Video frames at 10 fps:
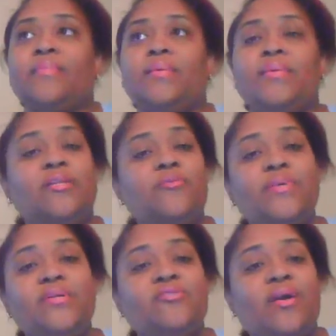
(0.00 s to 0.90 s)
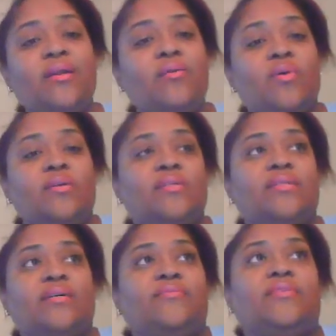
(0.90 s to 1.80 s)
I mean, don't be trying to wear
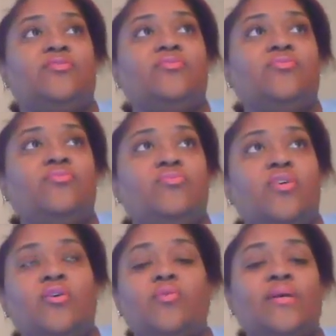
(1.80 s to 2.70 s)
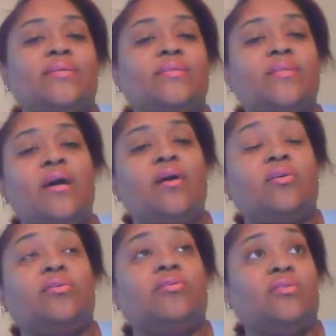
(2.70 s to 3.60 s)
stuff that you know is not
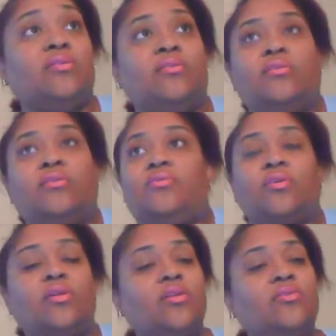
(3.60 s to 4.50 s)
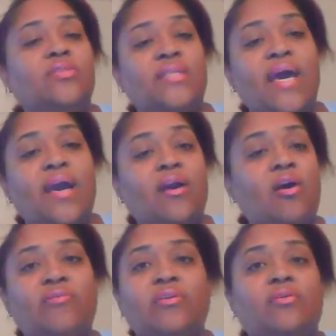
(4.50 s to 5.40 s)
going to look good on you and the clothes sag
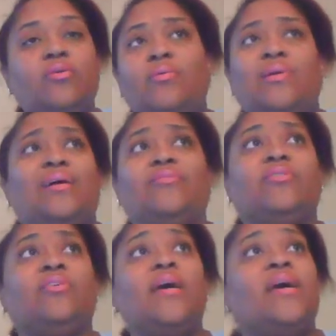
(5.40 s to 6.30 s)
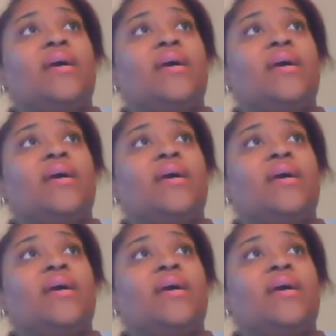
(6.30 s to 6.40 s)
off of you or whatever.